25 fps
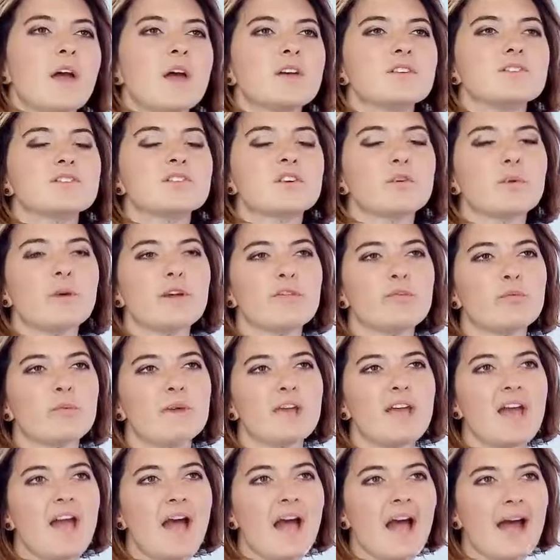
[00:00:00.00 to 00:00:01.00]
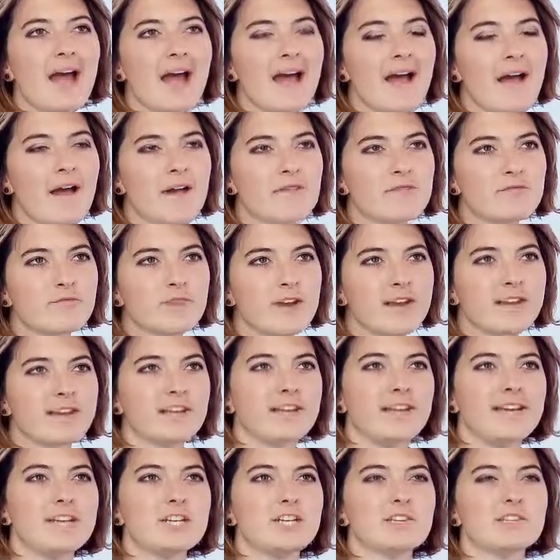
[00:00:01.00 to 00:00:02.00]
So if we have
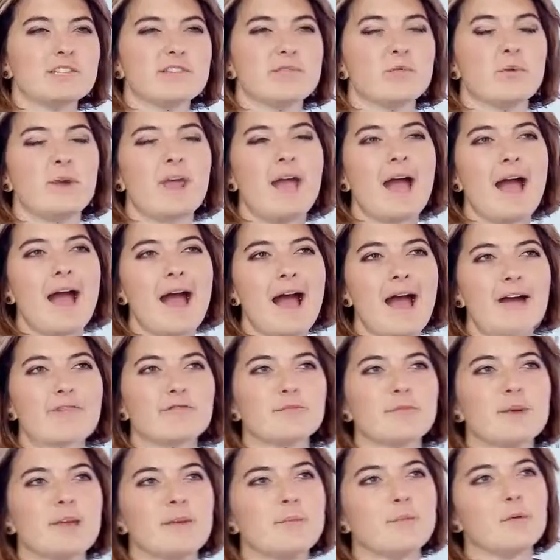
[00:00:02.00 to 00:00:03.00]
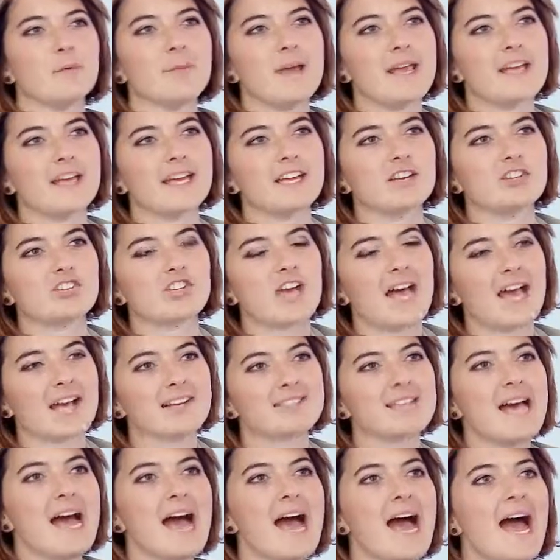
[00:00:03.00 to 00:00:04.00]
regulations, if we have people making checks,